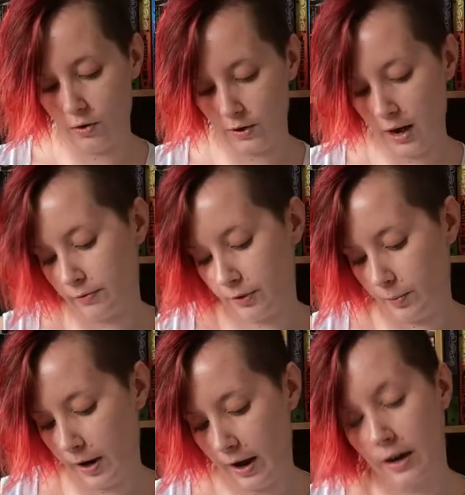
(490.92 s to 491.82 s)
goes
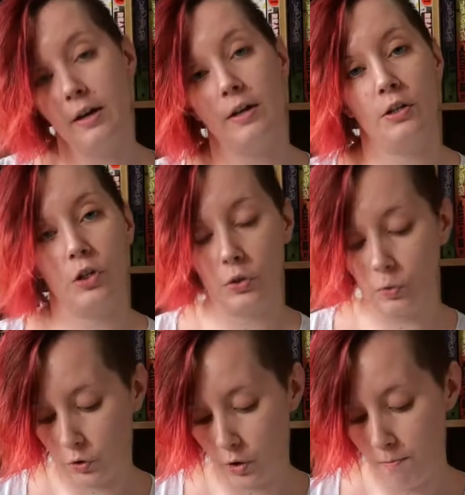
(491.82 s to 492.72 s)
everywhere. She's
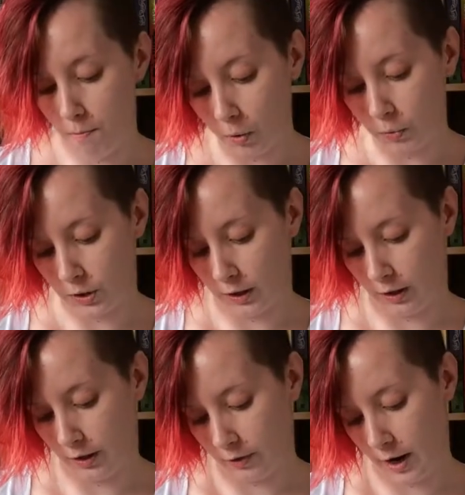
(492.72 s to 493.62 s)
also molting like